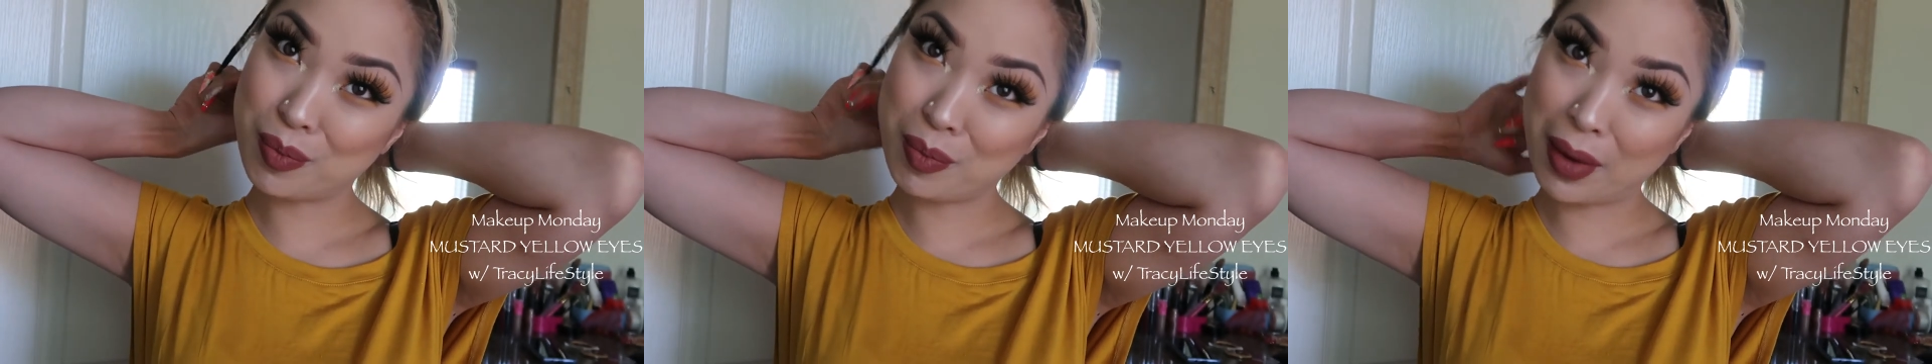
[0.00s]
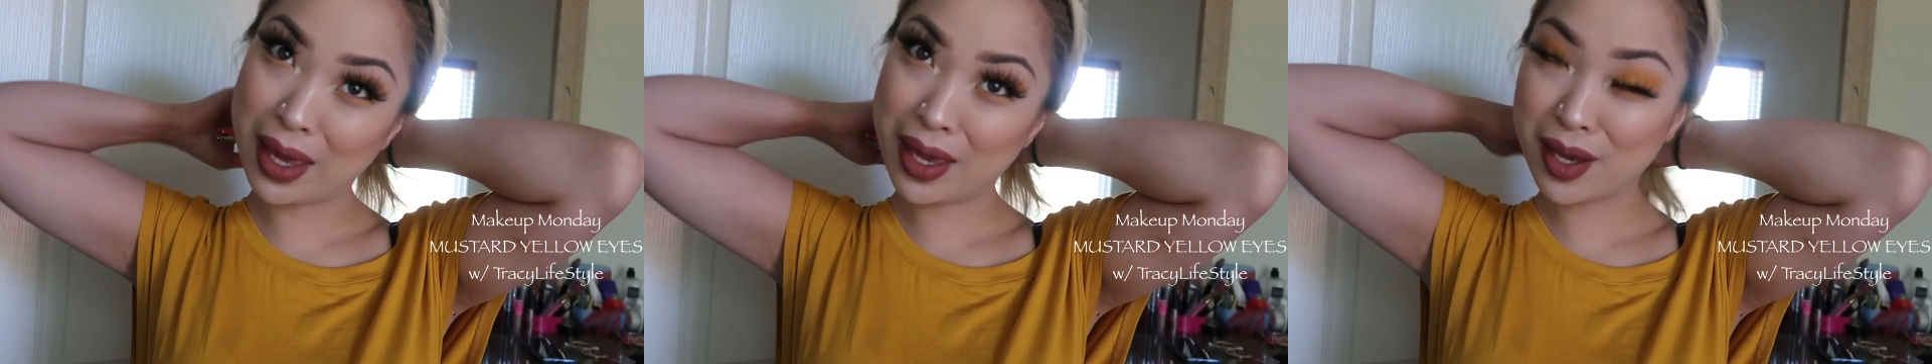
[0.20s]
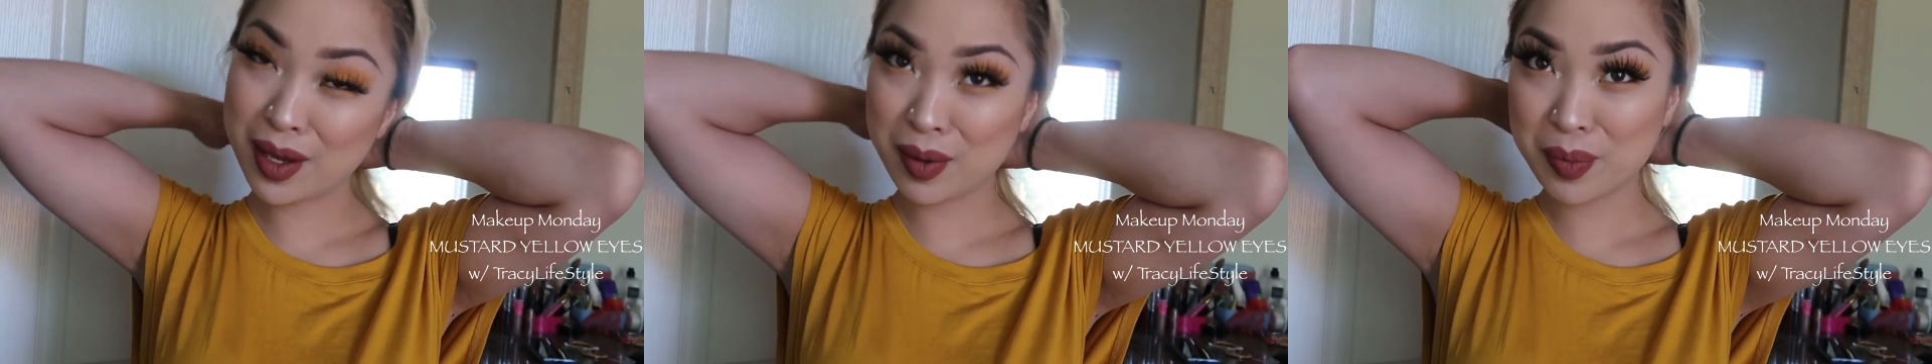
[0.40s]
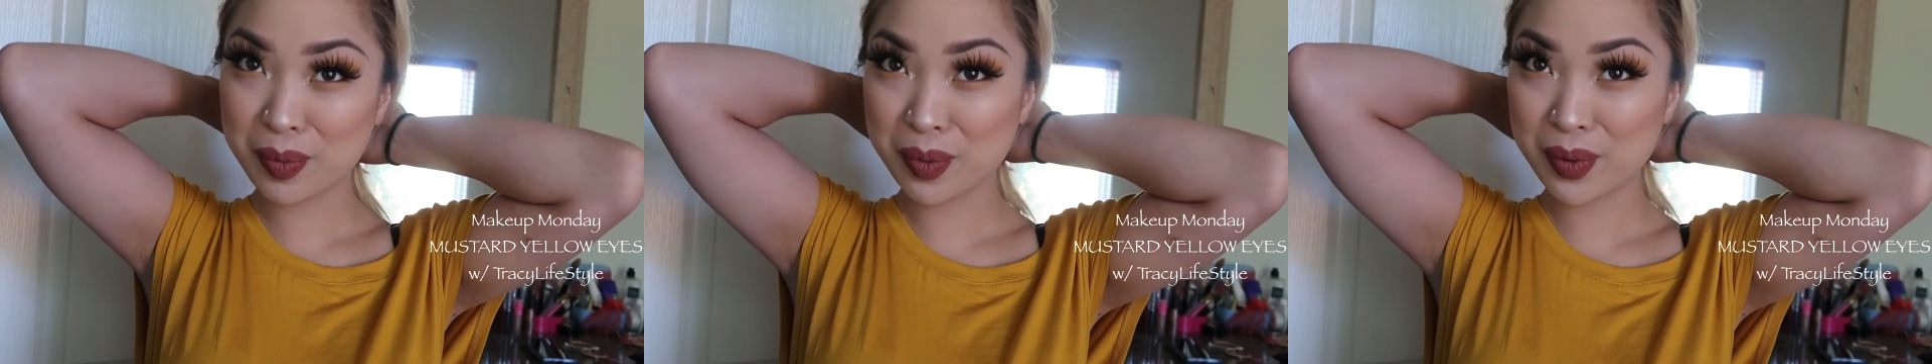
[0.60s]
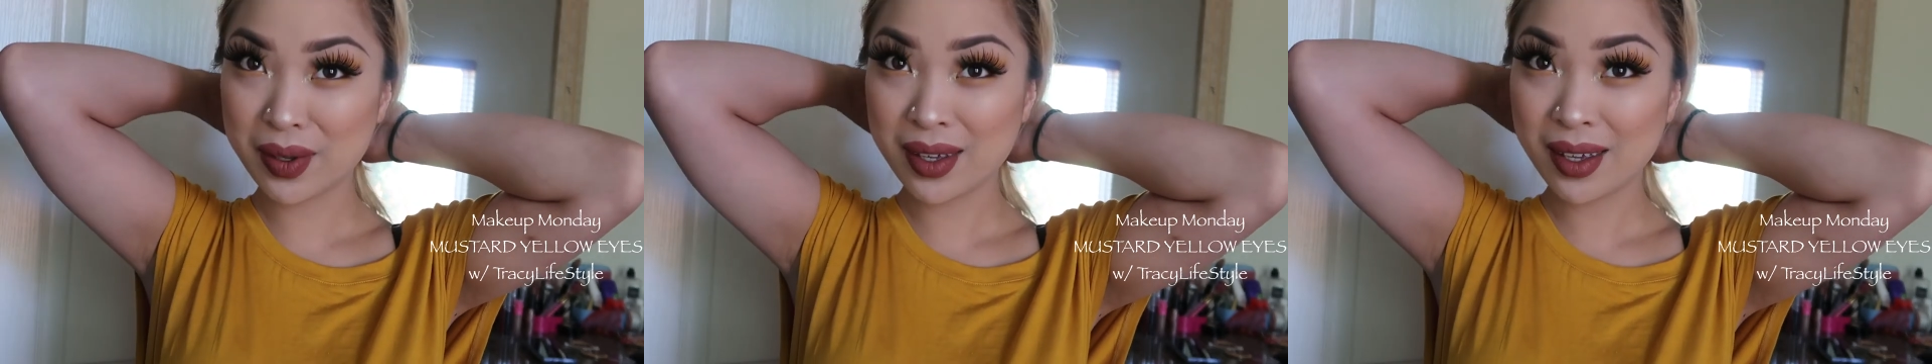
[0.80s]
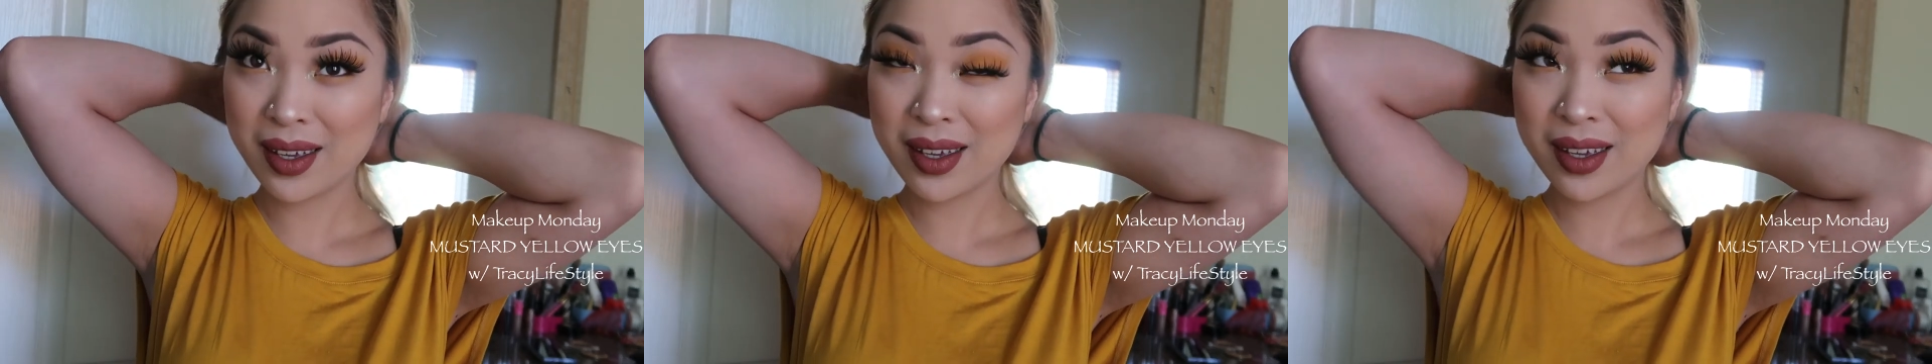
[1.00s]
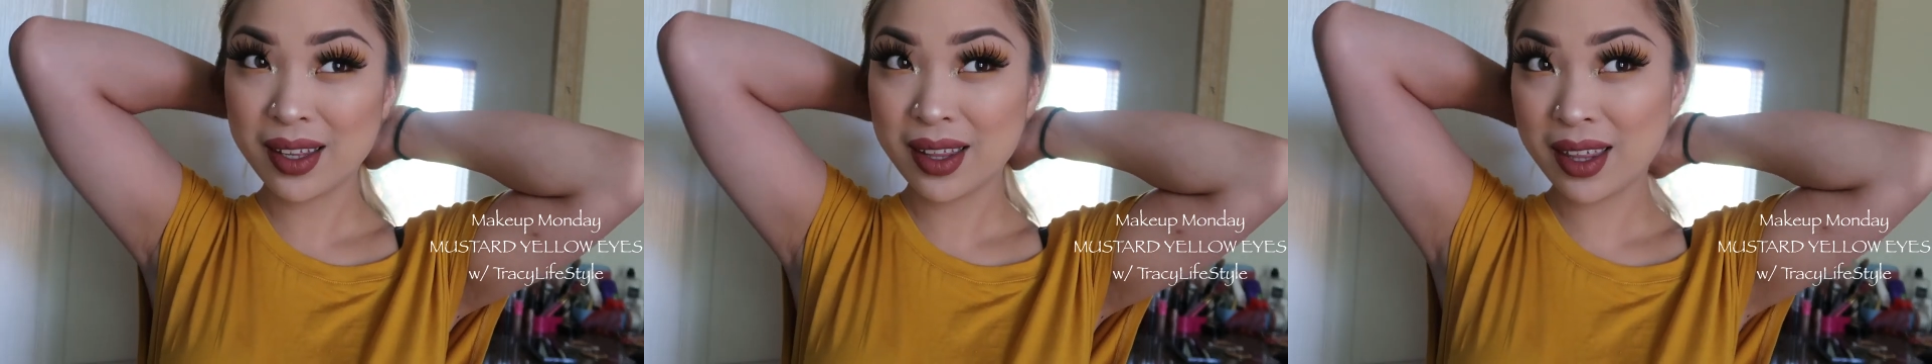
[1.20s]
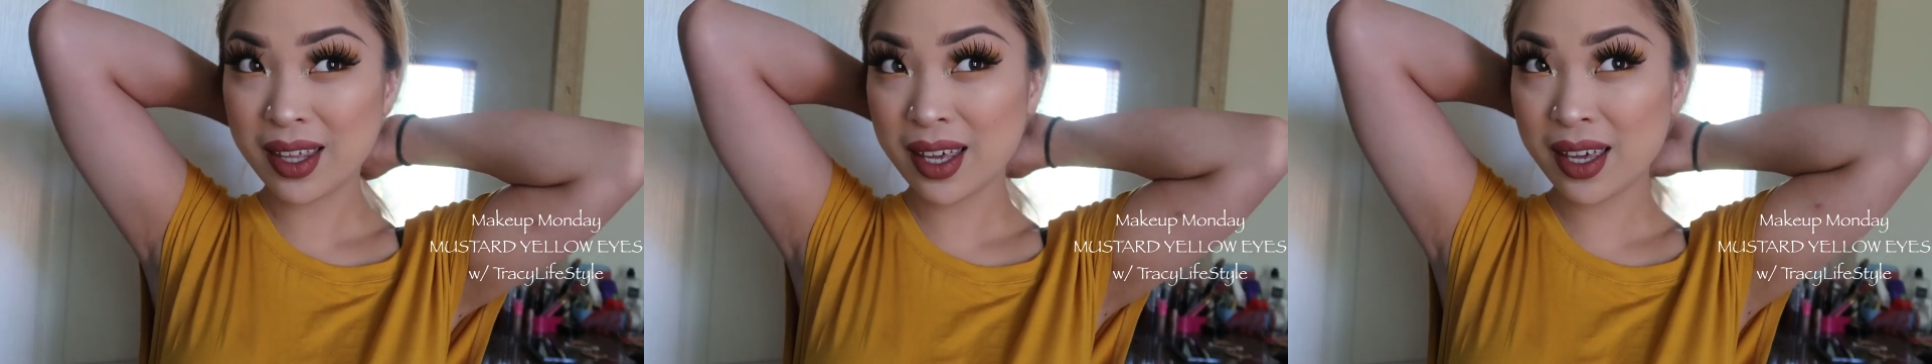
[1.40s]
makeup
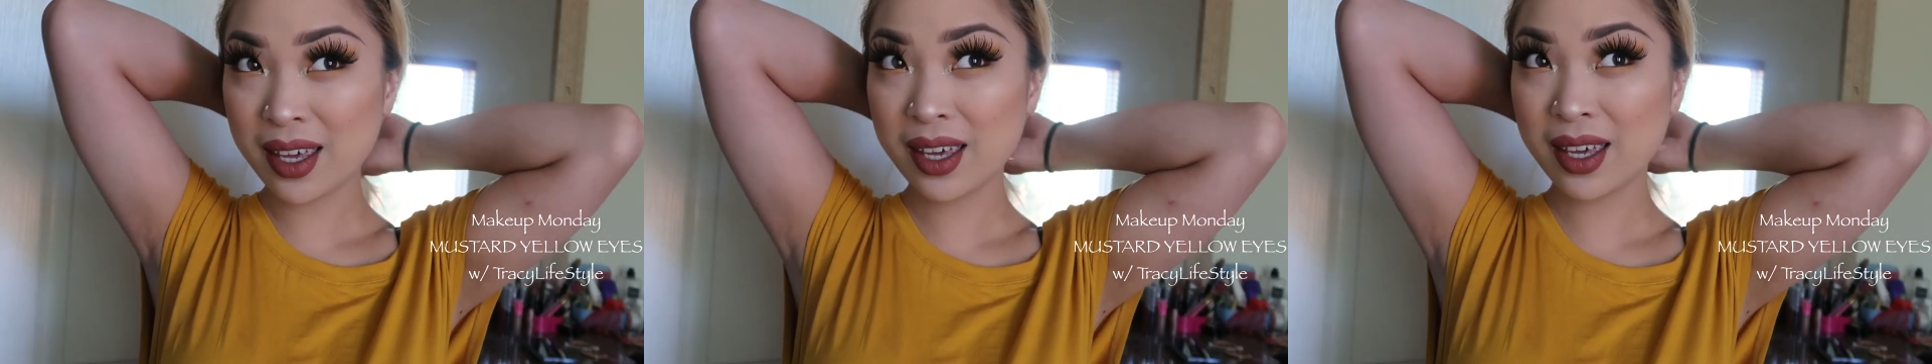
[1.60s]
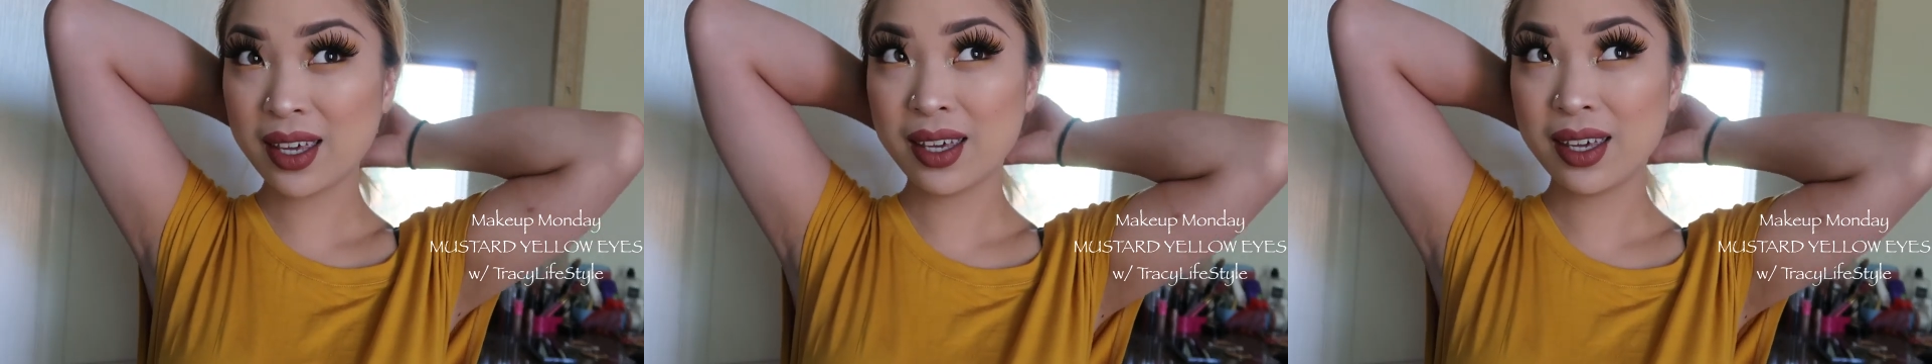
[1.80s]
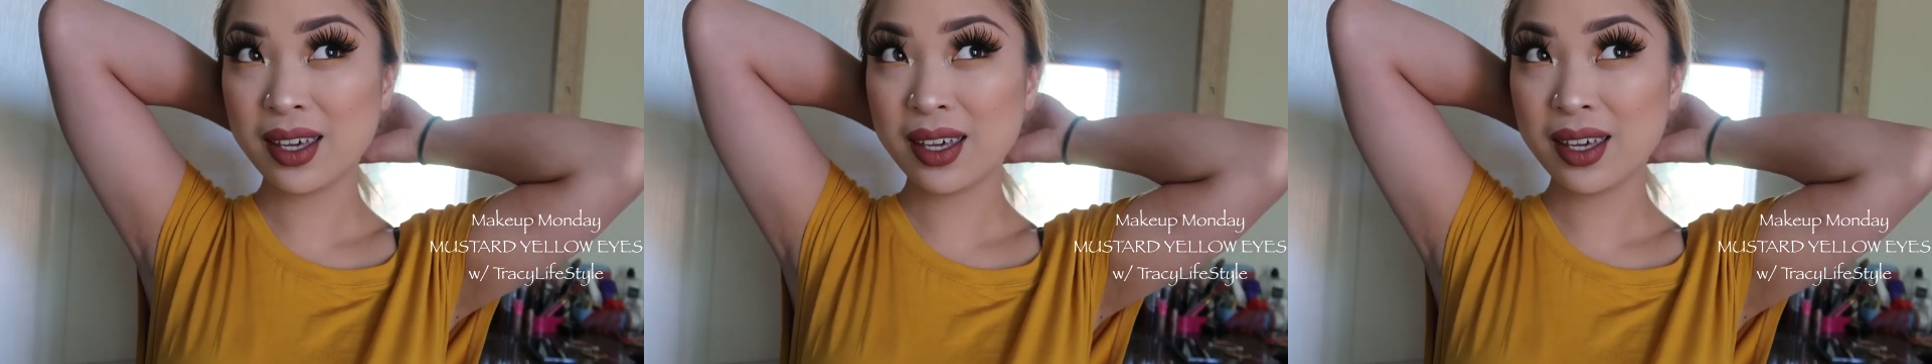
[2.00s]
thing.